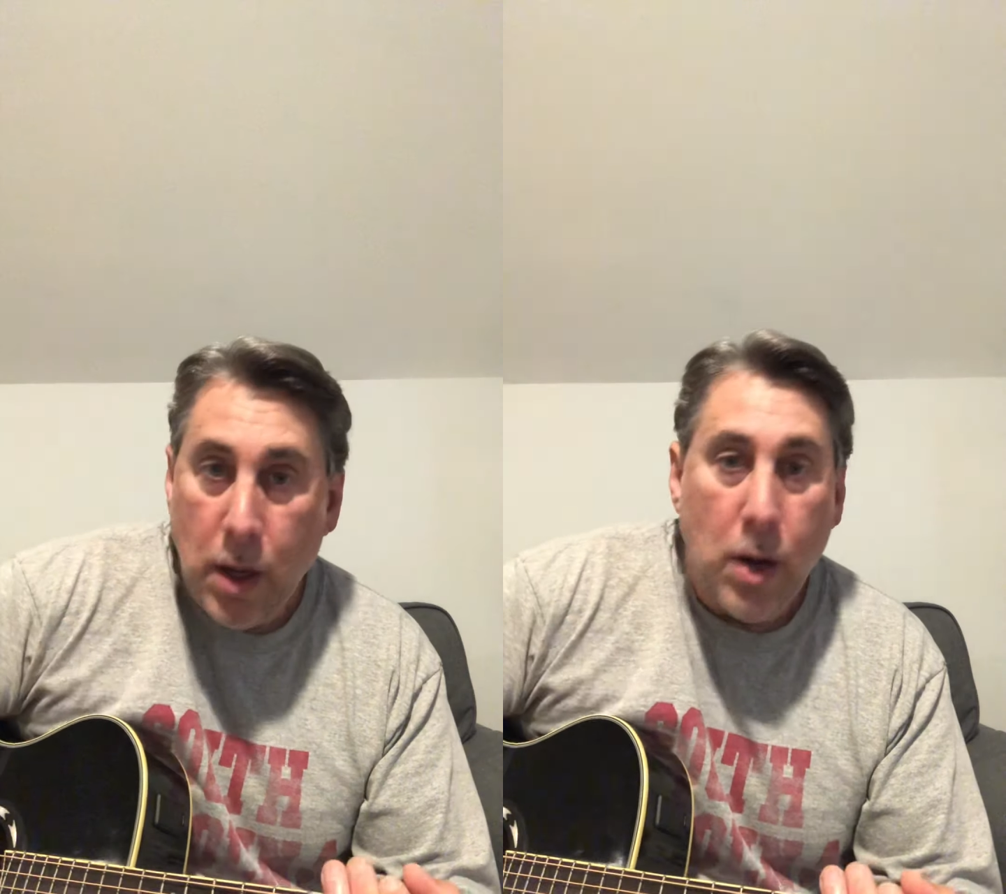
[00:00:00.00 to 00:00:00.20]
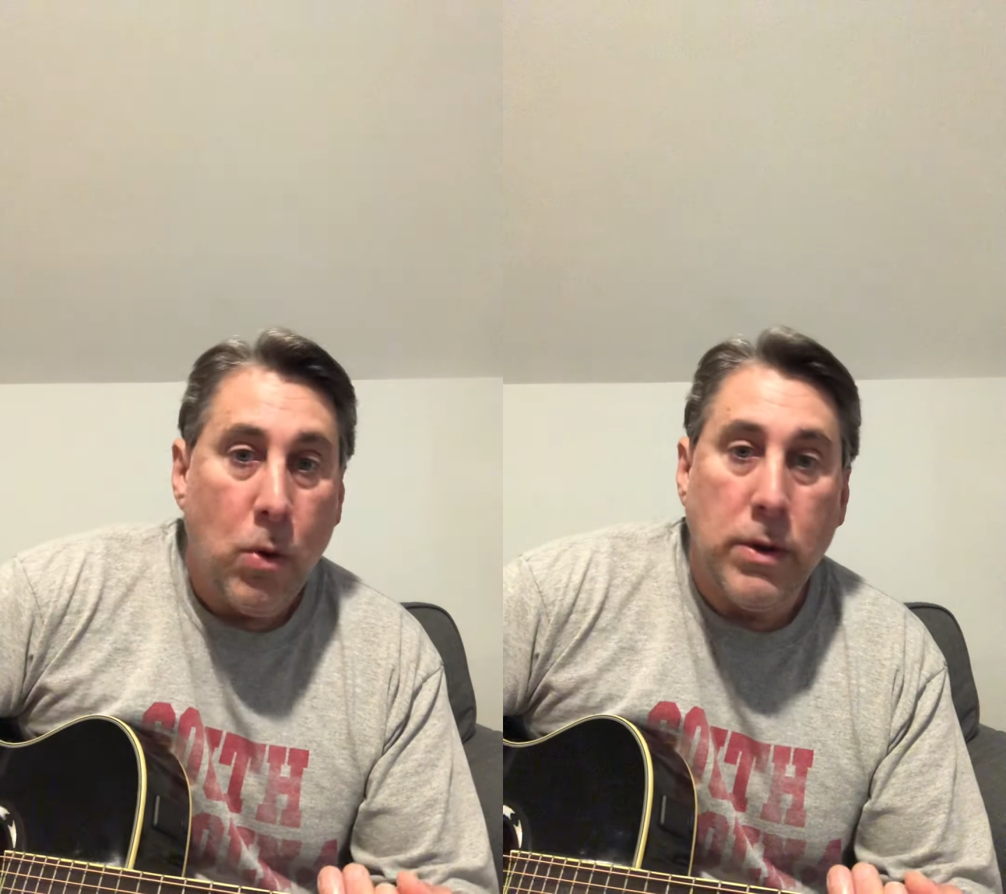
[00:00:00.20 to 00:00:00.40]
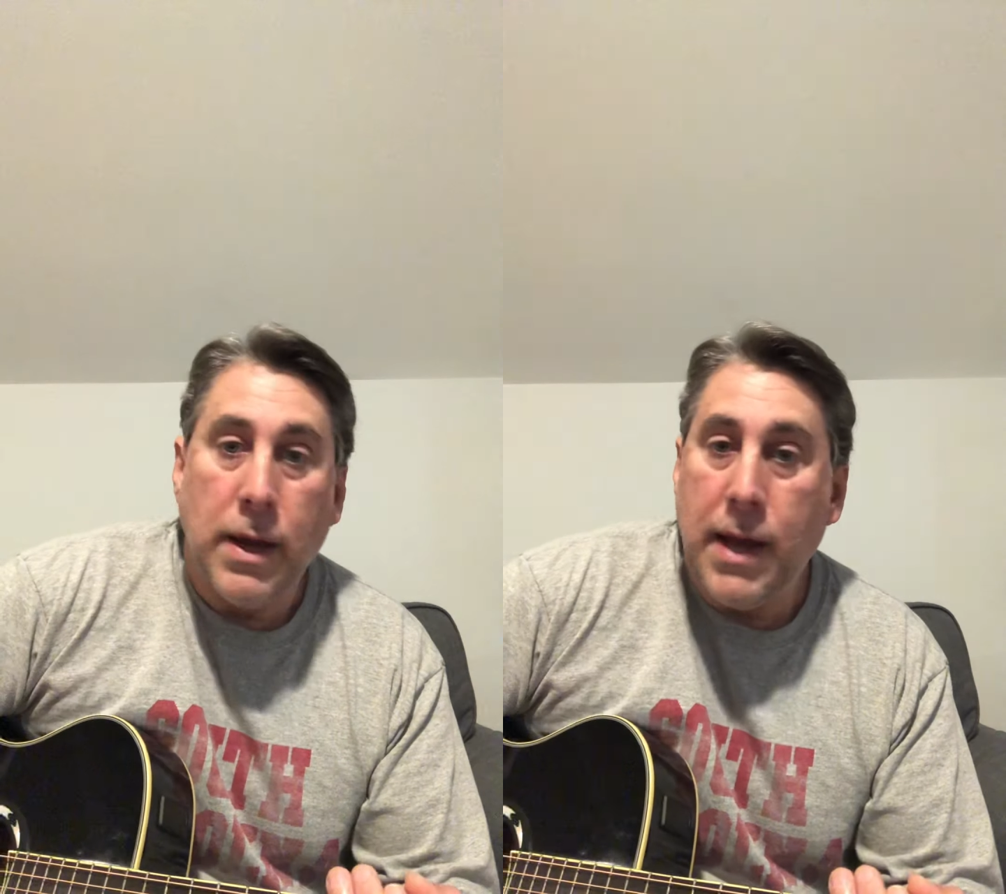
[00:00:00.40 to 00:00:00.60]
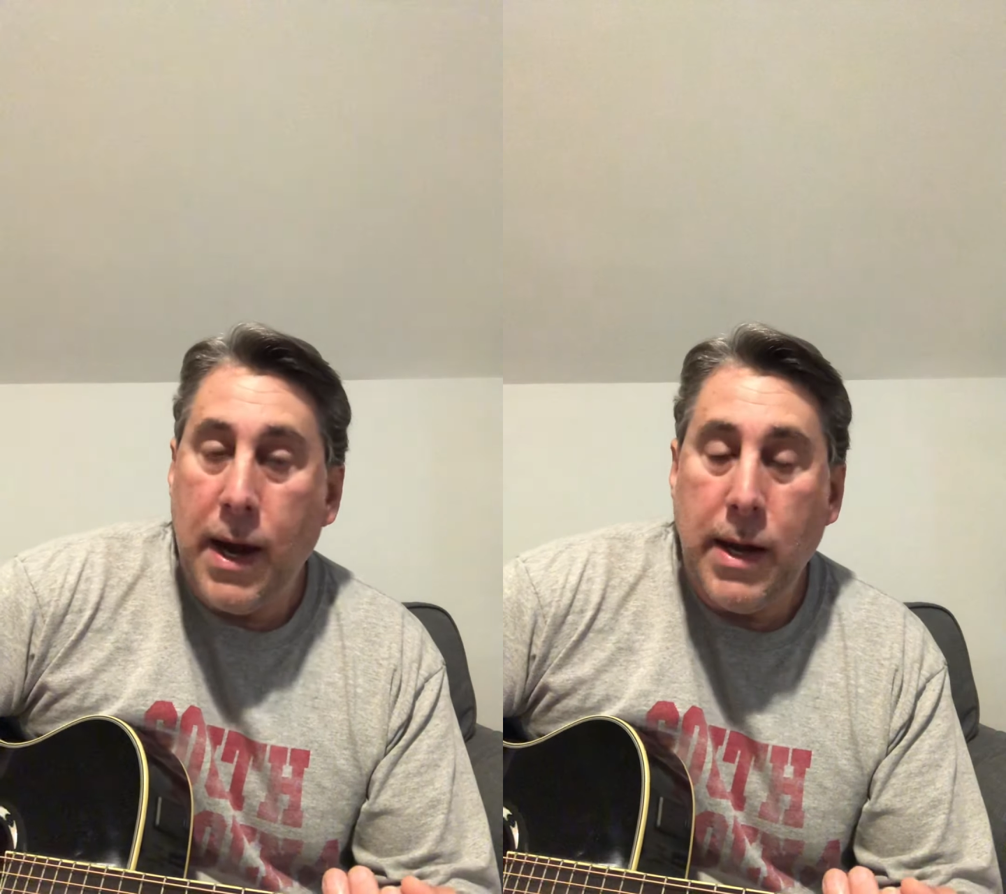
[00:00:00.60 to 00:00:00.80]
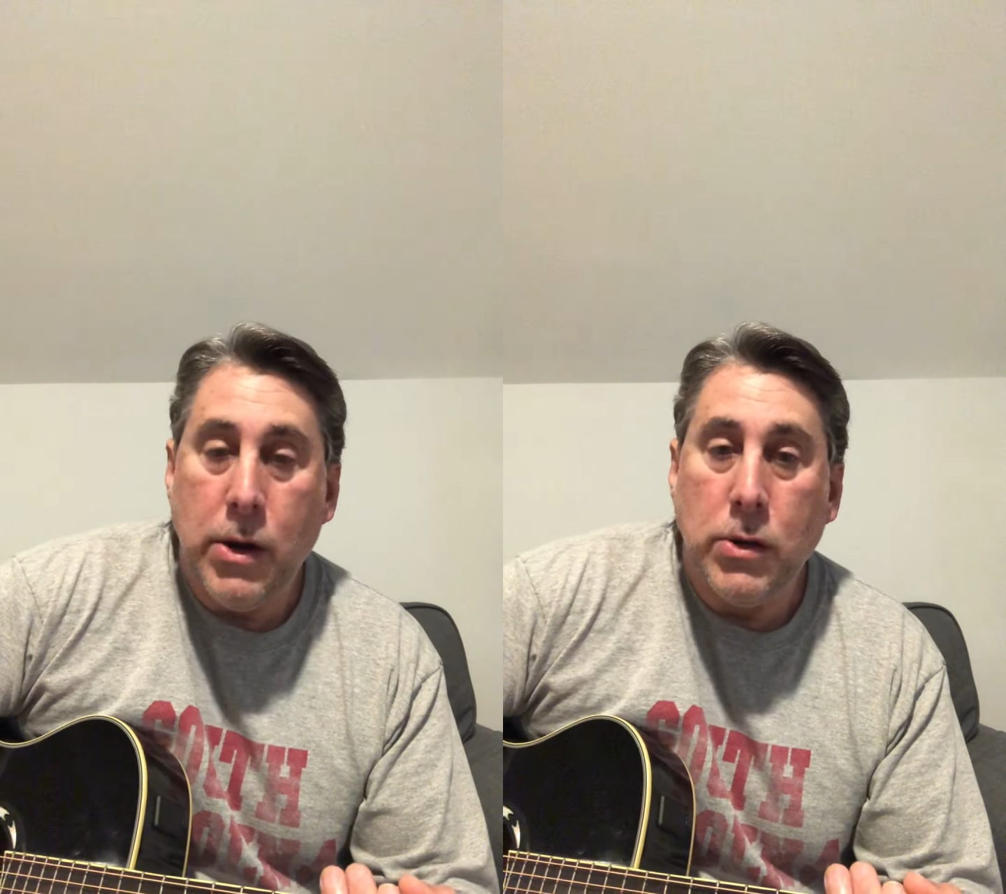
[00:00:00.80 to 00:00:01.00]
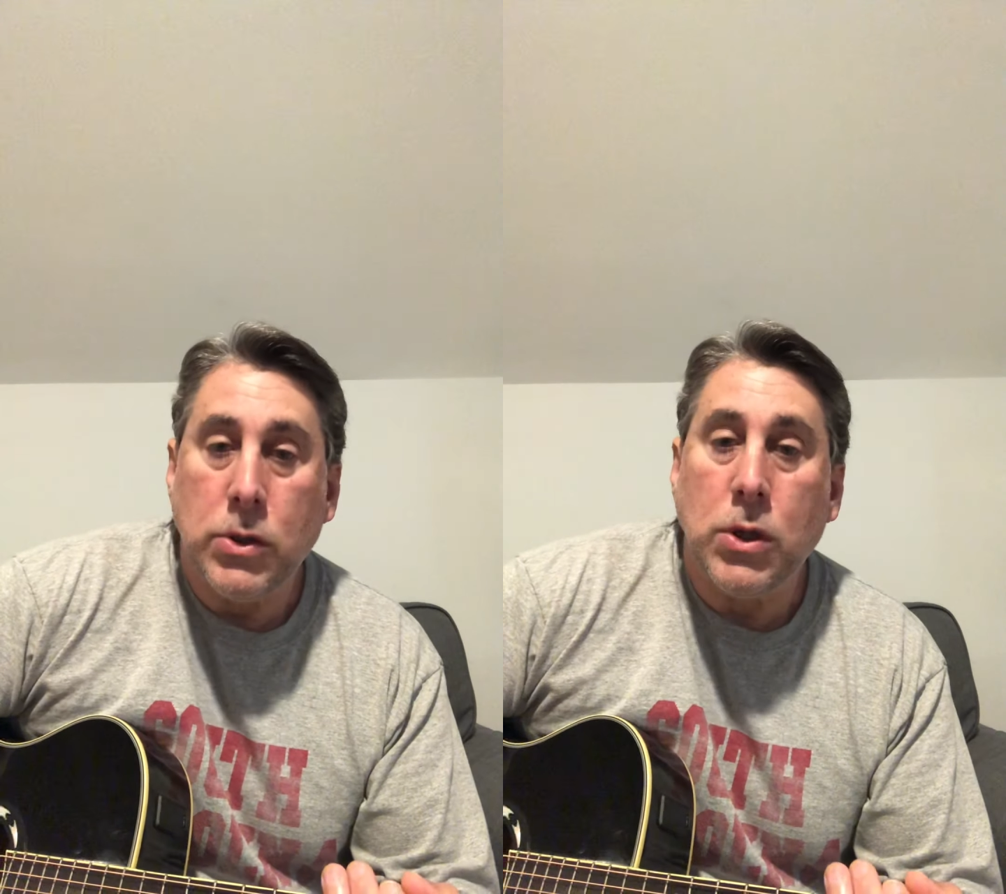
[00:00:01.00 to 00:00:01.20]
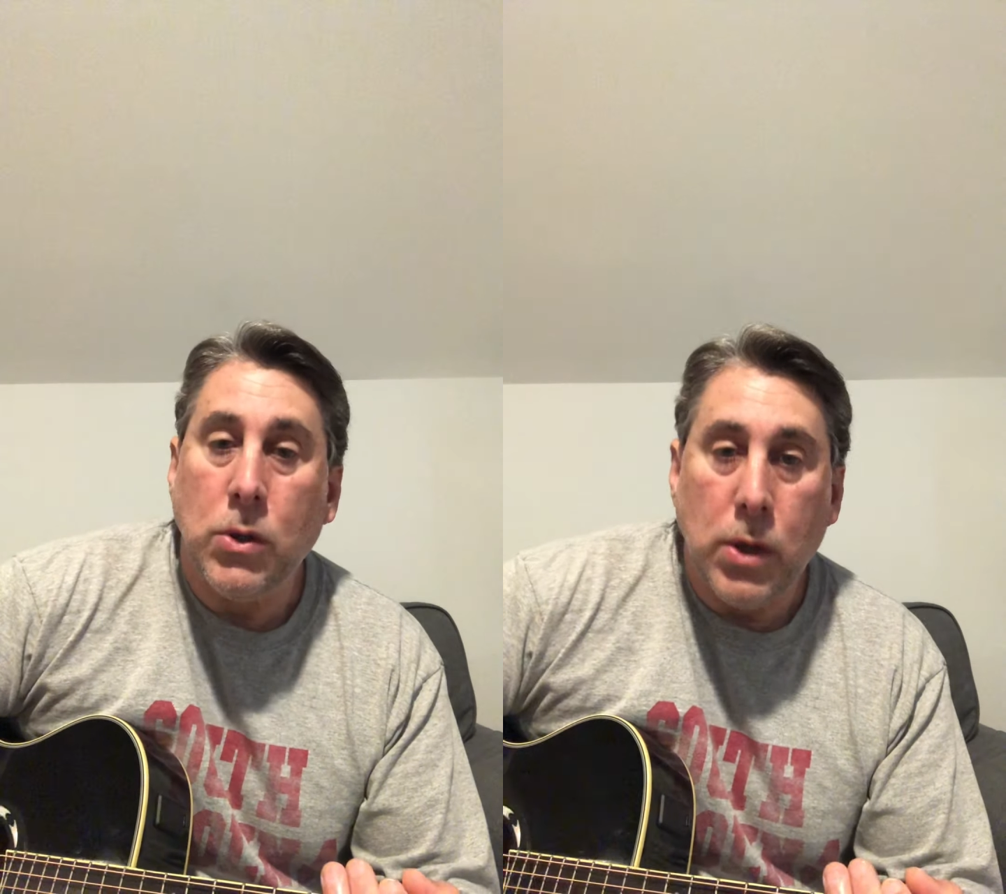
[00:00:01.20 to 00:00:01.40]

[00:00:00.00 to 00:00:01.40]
where they can't hear you, so you